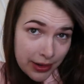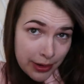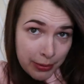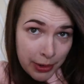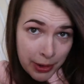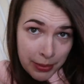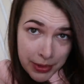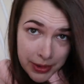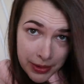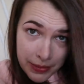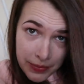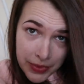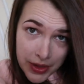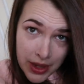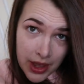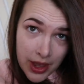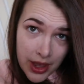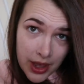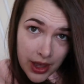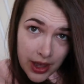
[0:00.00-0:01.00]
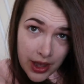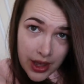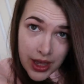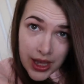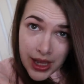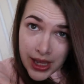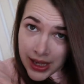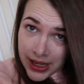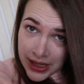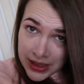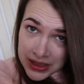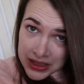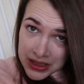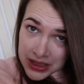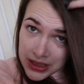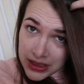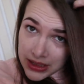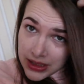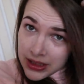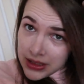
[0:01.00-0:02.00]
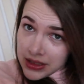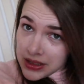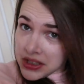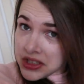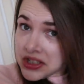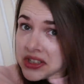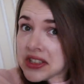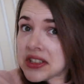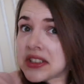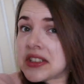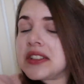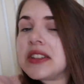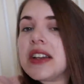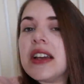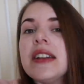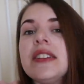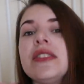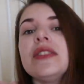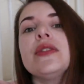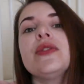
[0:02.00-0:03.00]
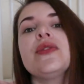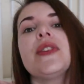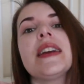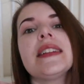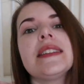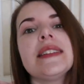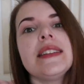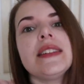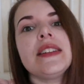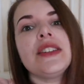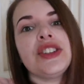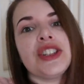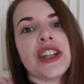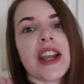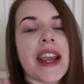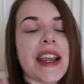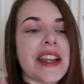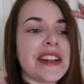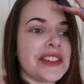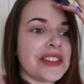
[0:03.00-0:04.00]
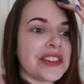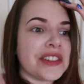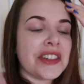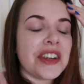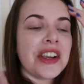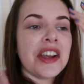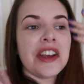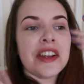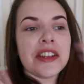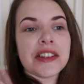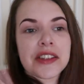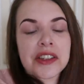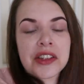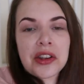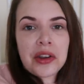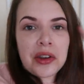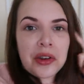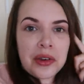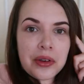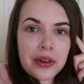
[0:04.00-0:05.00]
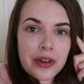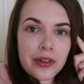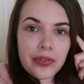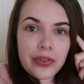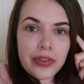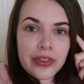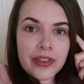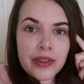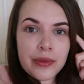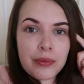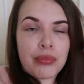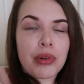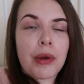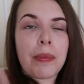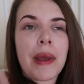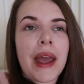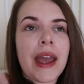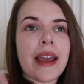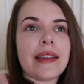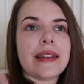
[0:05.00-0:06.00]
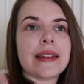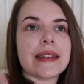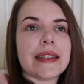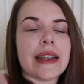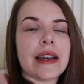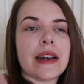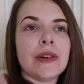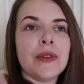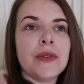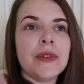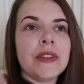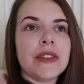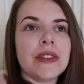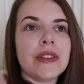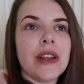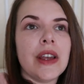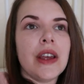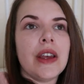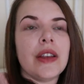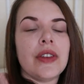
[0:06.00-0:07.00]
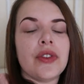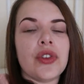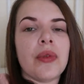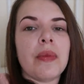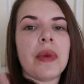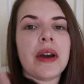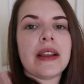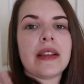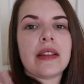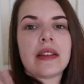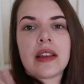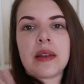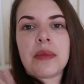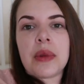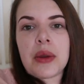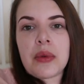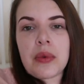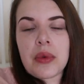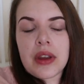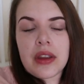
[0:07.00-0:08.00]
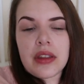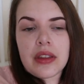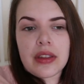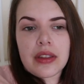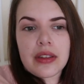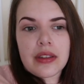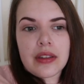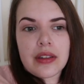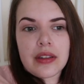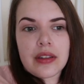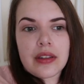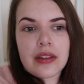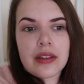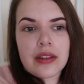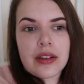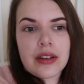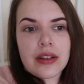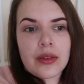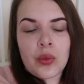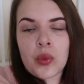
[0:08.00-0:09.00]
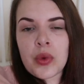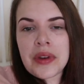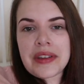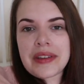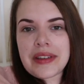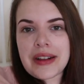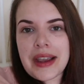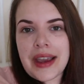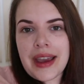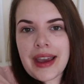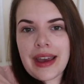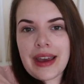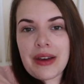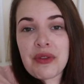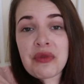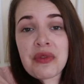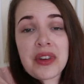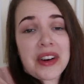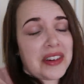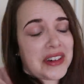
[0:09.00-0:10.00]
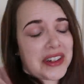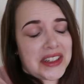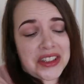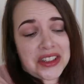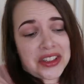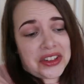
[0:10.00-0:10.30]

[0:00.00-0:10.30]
at the moment. And it's just, I just fancied a change. So prepare yourselves. You might see me with Weasley hair very